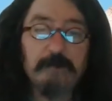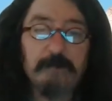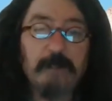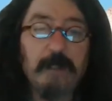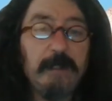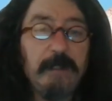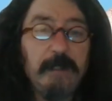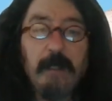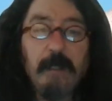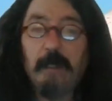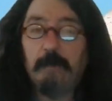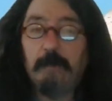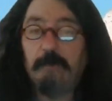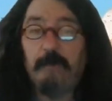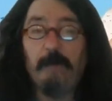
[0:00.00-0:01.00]
Right?
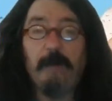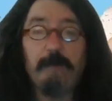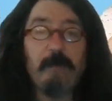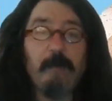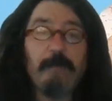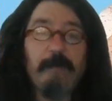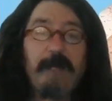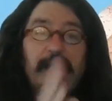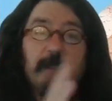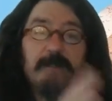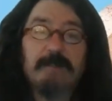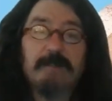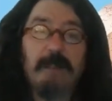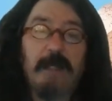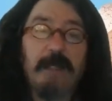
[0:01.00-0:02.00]
Remember when we had
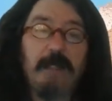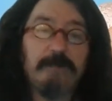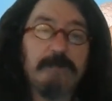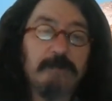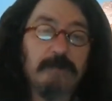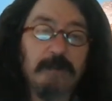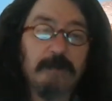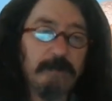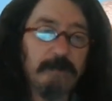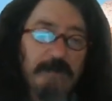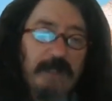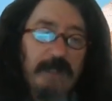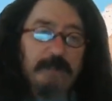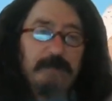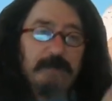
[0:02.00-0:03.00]
slaves
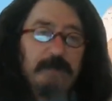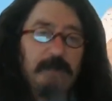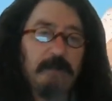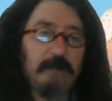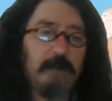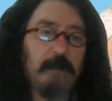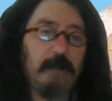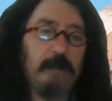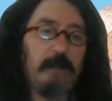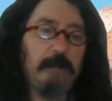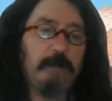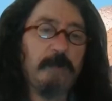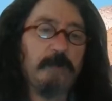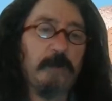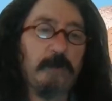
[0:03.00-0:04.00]
back in the
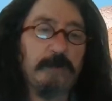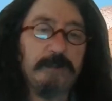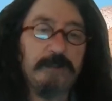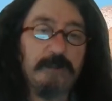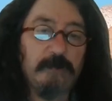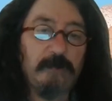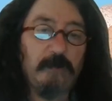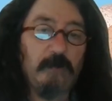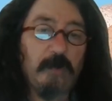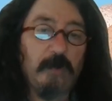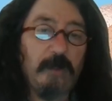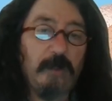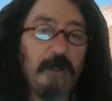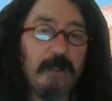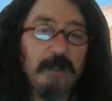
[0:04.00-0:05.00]
before the Civil
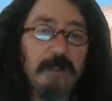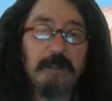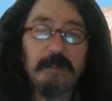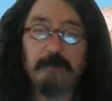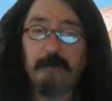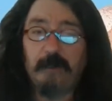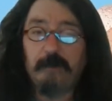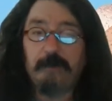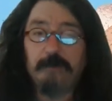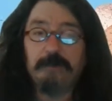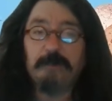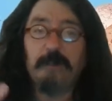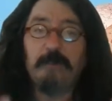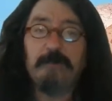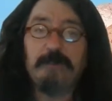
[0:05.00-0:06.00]
War?
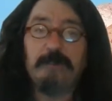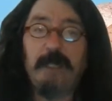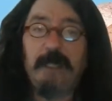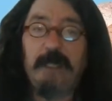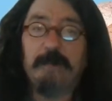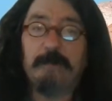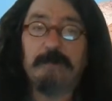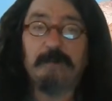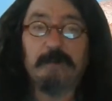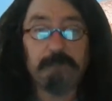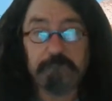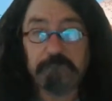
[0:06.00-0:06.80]
Americans owned slaves.